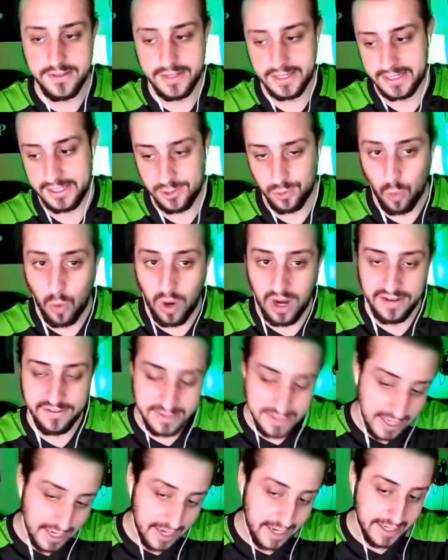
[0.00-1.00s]
like his wife
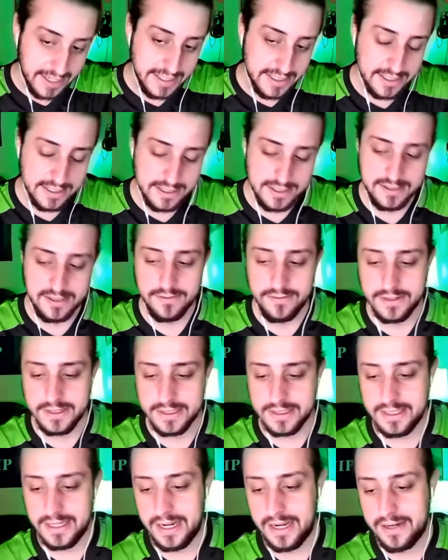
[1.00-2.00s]
dying and stuff
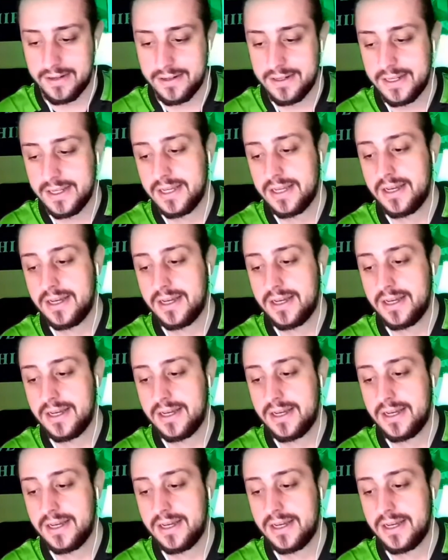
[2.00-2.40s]
like that,